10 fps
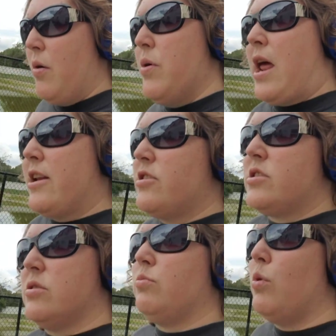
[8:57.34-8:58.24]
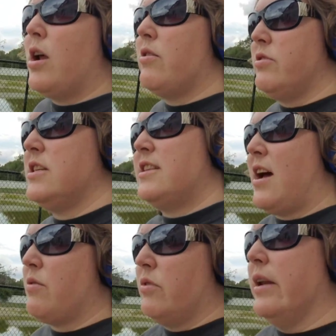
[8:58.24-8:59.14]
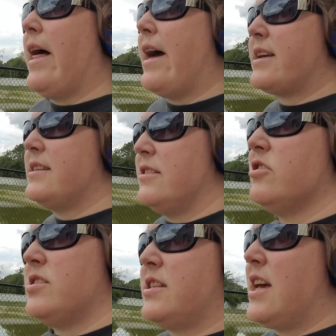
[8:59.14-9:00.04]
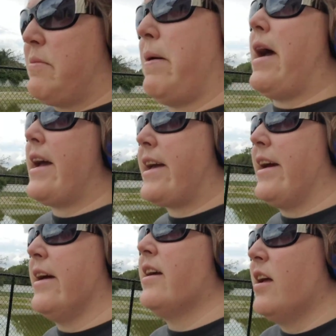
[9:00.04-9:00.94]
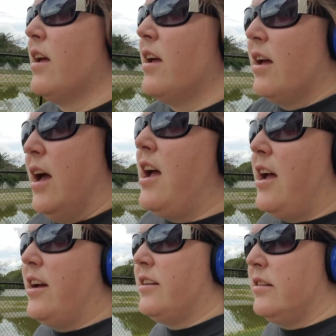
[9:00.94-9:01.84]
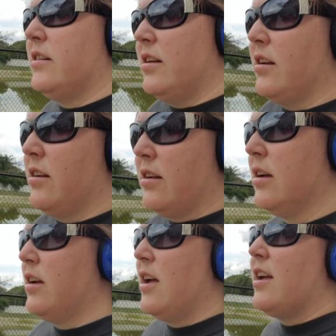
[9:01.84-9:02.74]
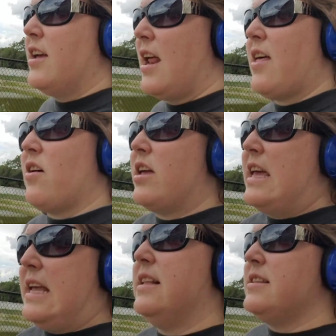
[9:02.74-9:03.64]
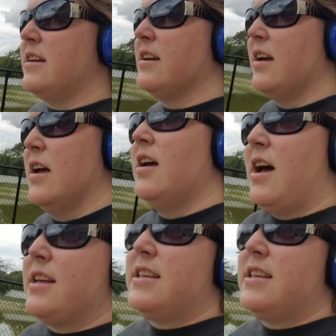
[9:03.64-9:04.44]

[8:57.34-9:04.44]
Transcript: When I just want to sit down, relax, and just kick back and get out of the heat, I